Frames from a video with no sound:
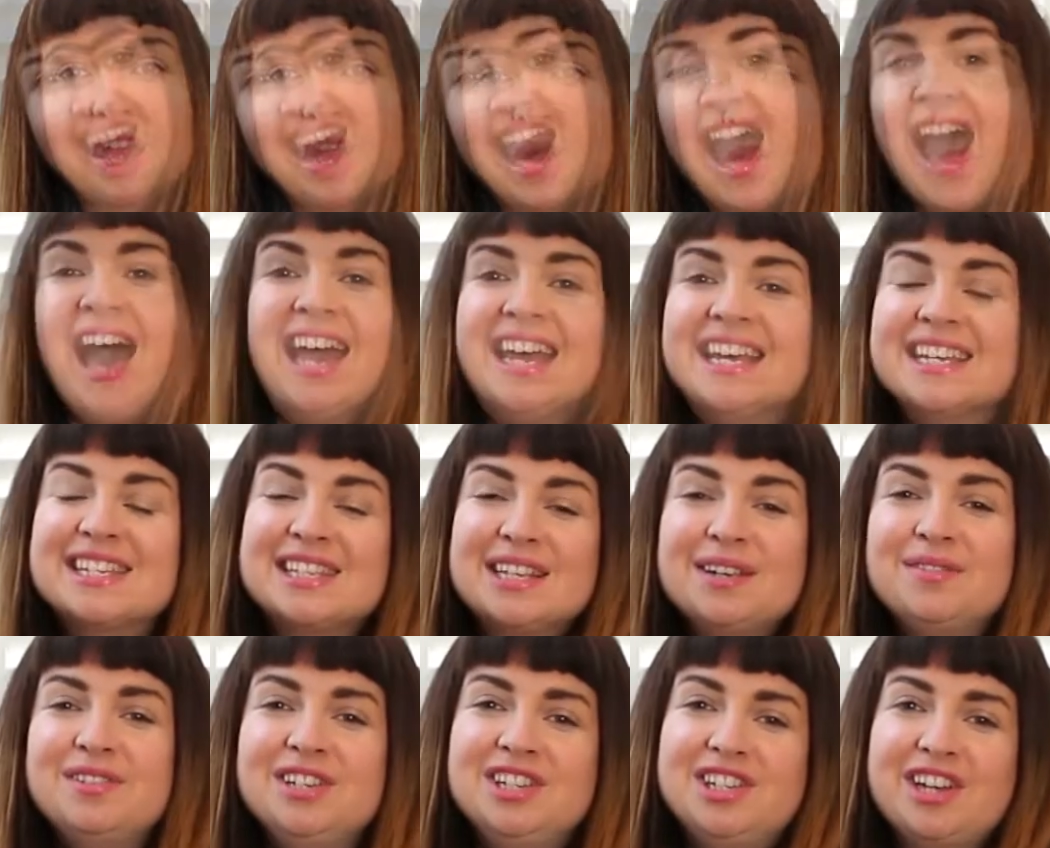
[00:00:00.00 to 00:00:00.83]
Hi, it's
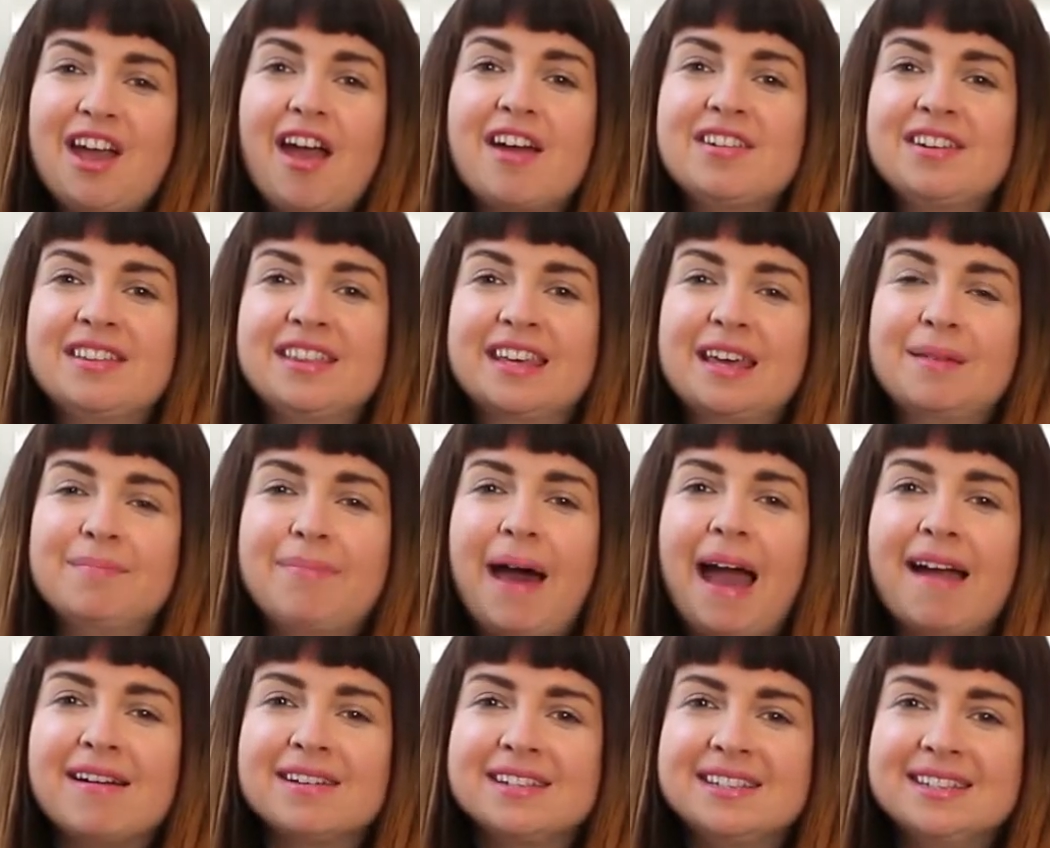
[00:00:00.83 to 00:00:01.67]
Lucy Sheridan, the
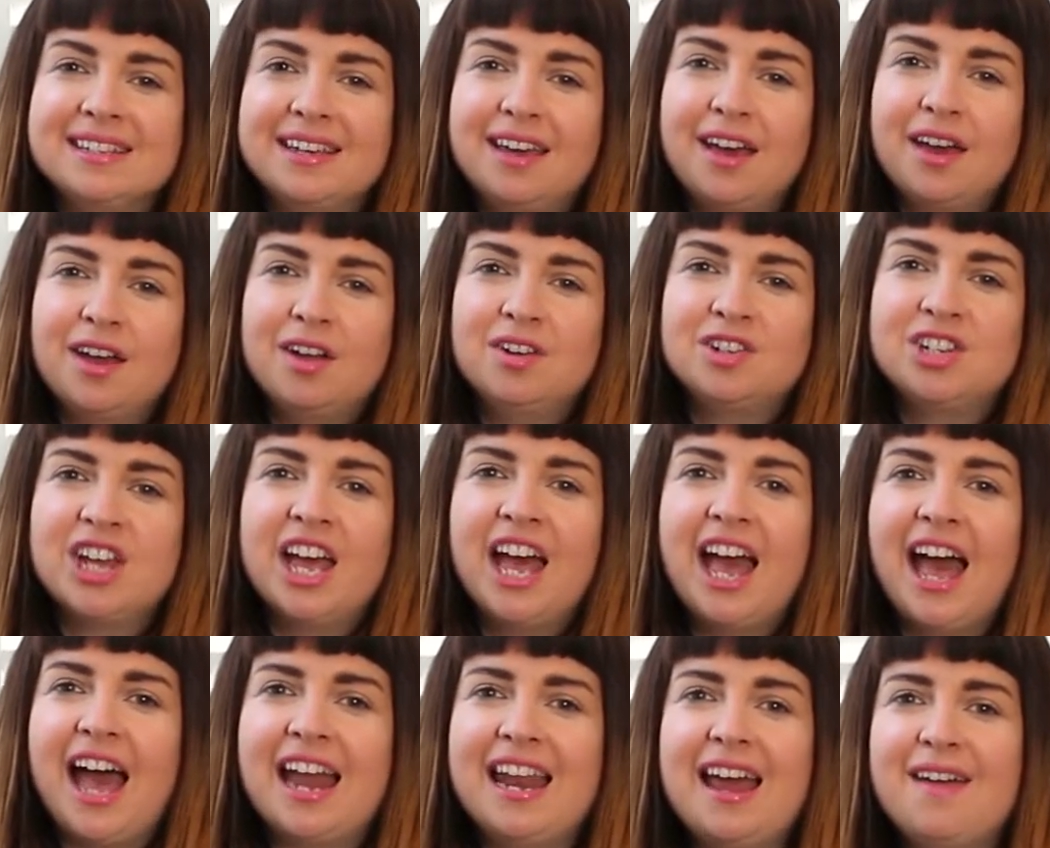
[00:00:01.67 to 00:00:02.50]
comparison coach,
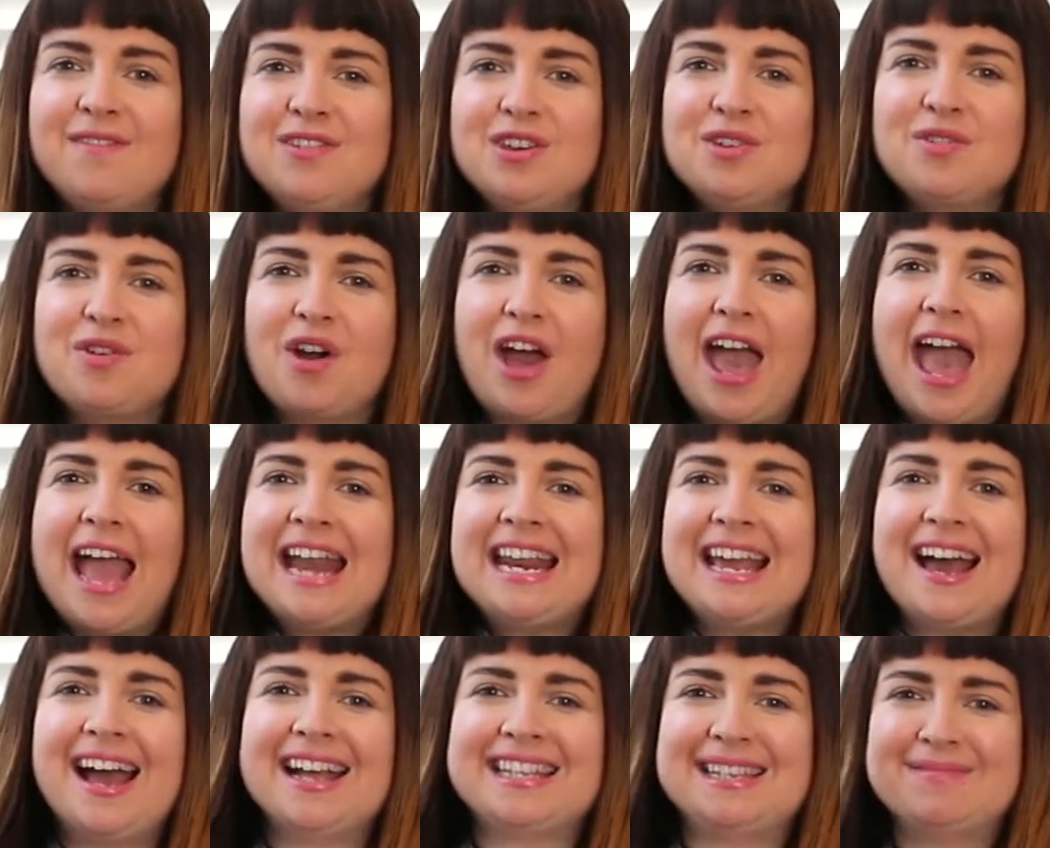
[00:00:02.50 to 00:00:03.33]
and have you got
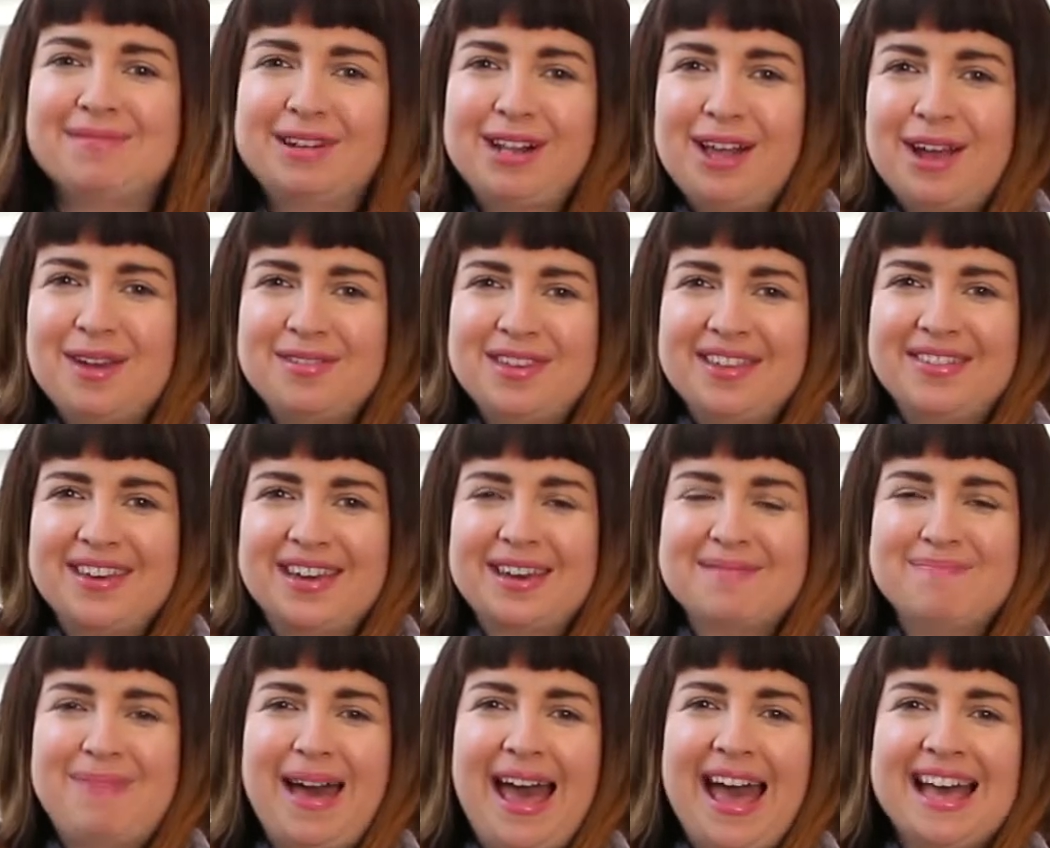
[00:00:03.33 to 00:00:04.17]
any item clothing that
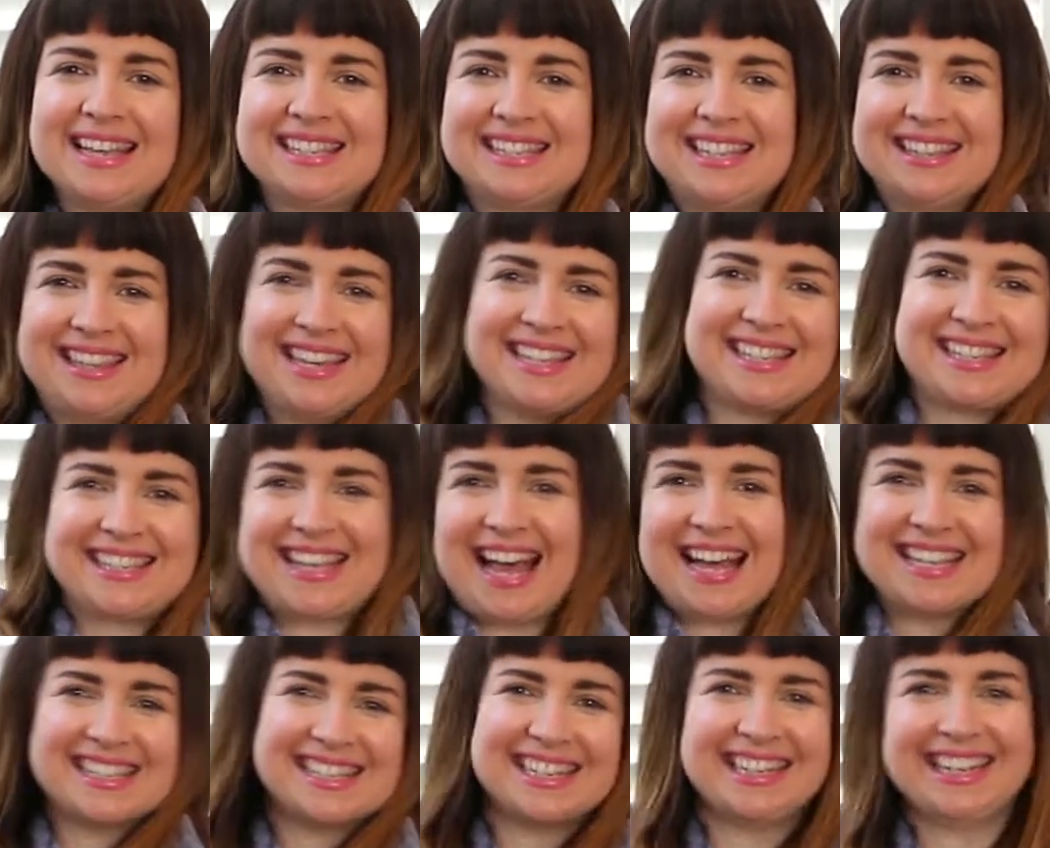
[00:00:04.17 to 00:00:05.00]
compares to this
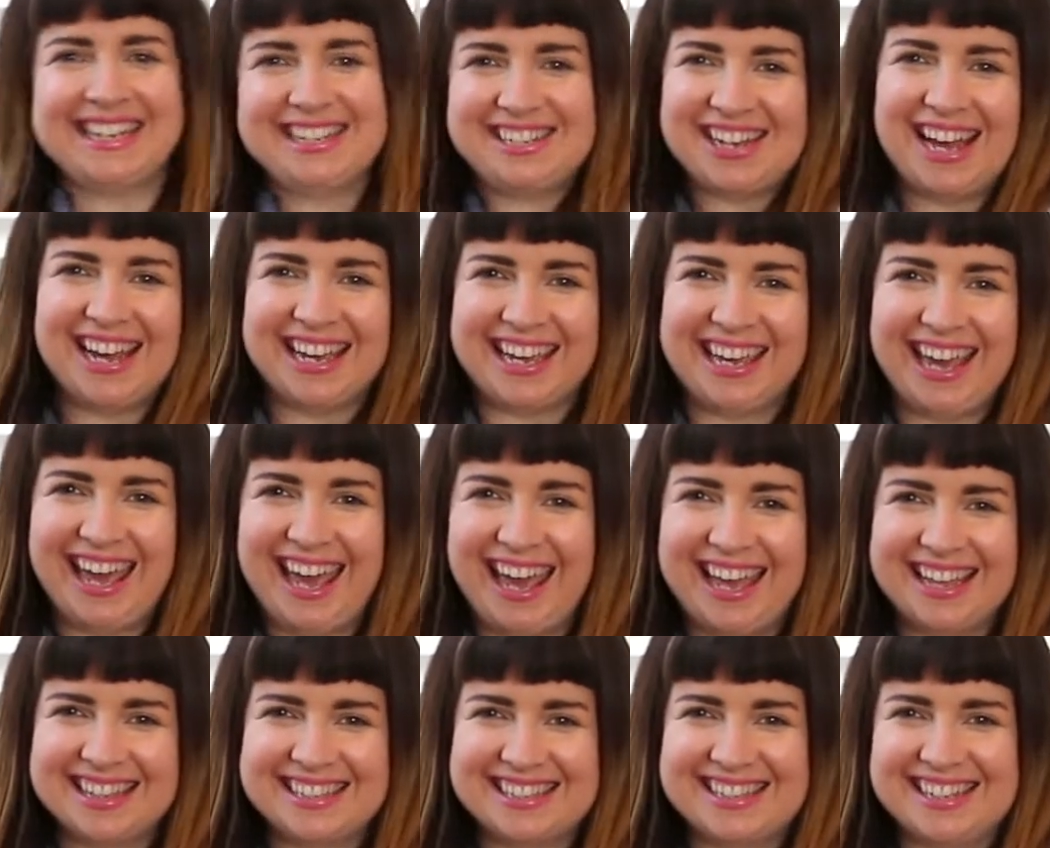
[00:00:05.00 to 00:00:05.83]
tassel-y
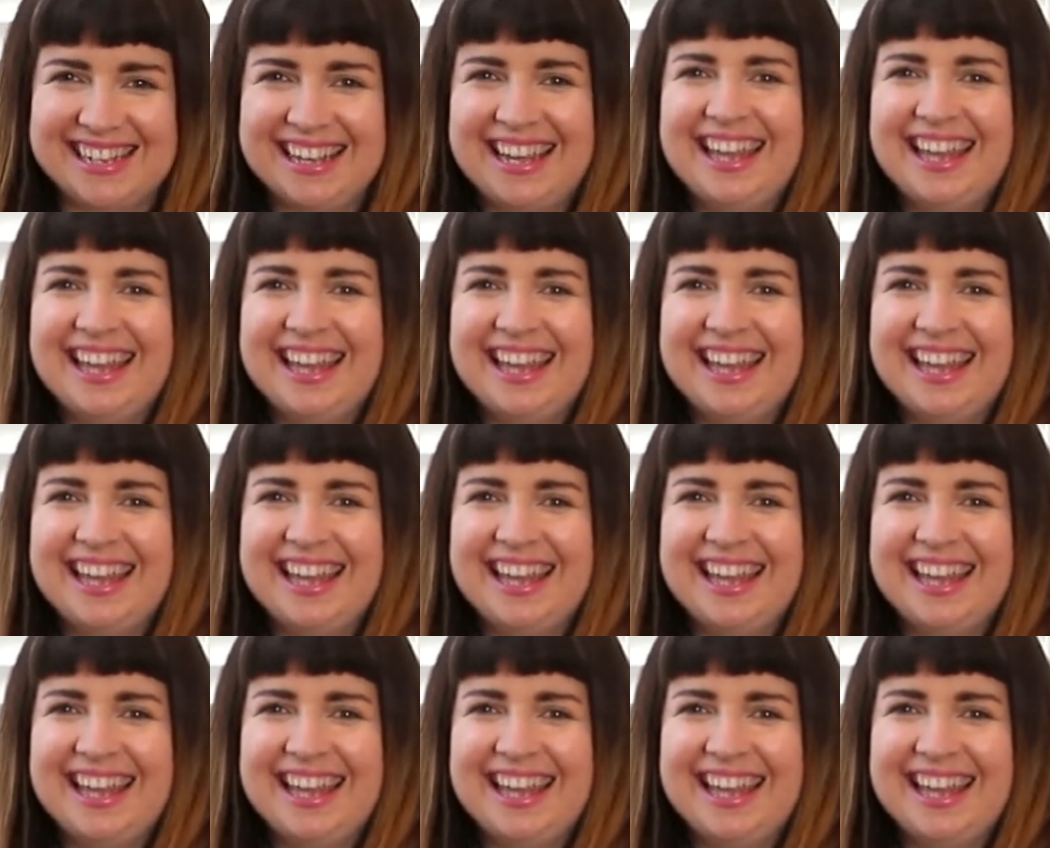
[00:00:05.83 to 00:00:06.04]
jacket?